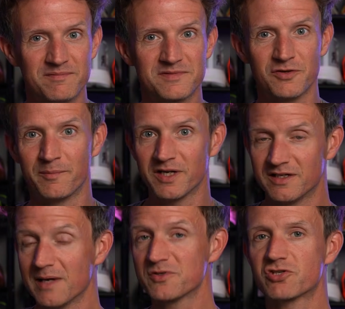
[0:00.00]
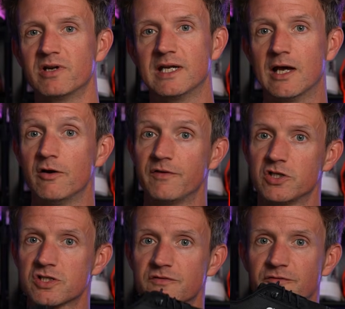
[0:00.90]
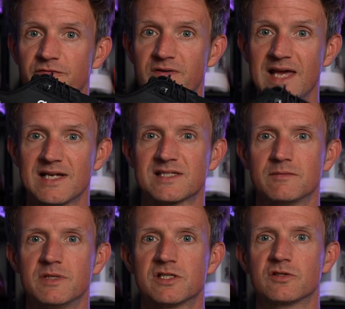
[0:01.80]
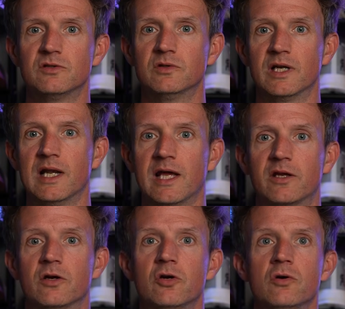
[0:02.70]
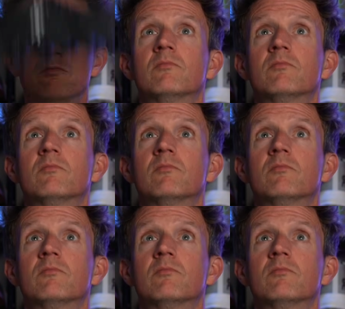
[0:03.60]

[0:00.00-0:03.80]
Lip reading: So I'm going to demonstrate now. If I just flex the midsole and let go,